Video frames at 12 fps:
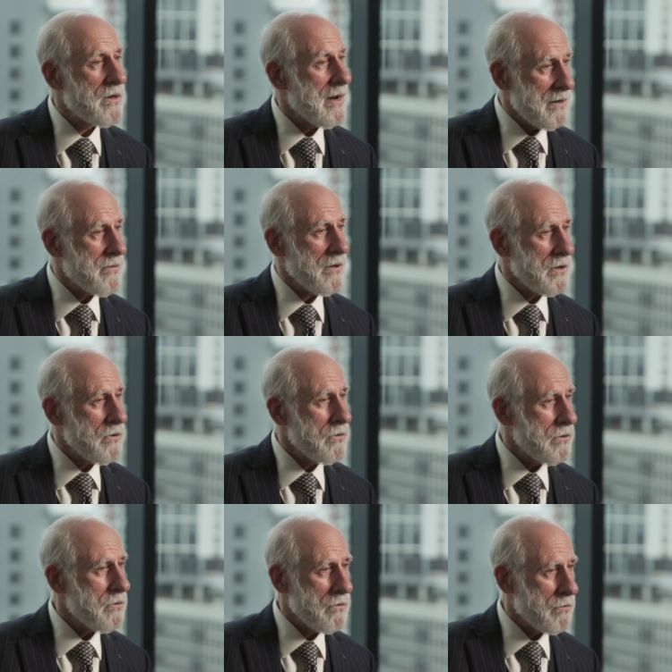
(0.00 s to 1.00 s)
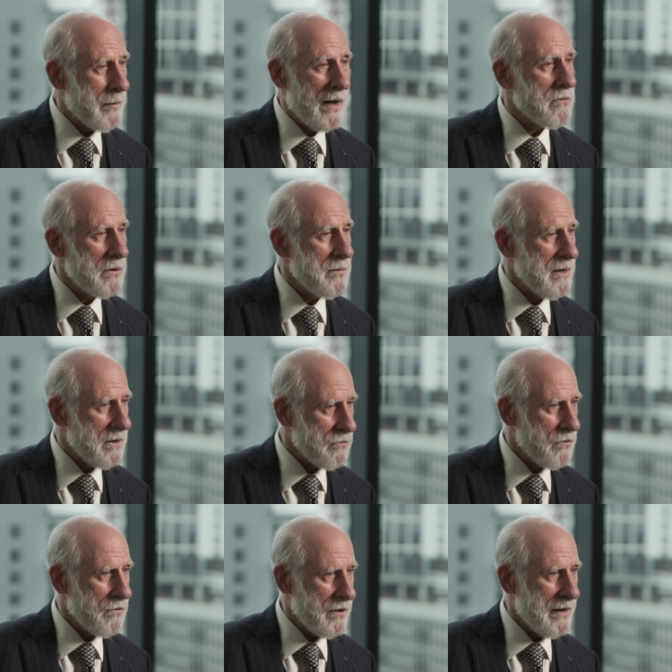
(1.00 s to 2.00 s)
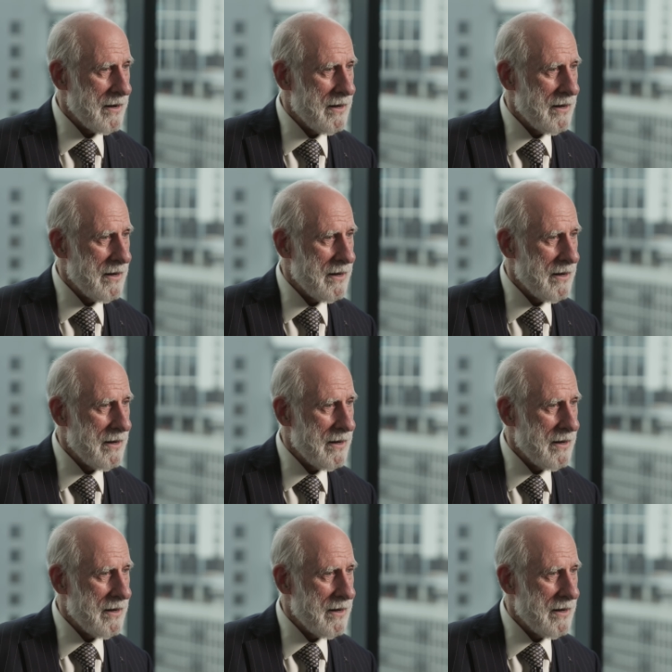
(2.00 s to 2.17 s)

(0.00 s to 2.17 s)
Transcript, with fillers: anything you do is bound to be interesting.